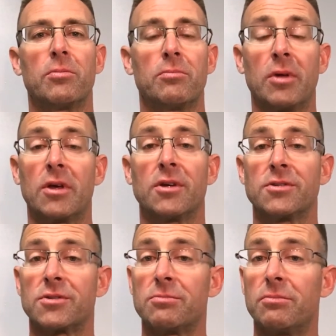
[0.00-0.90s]

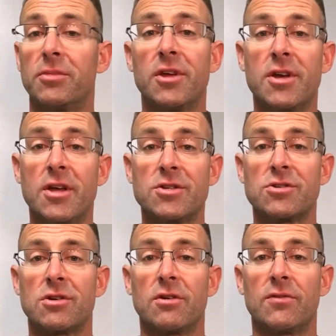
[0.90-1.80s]
Because the
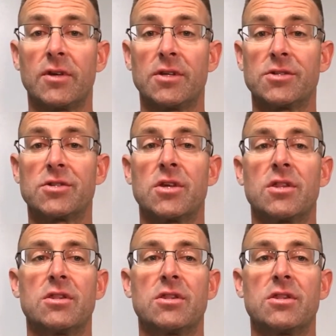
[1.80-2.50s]
nature of it is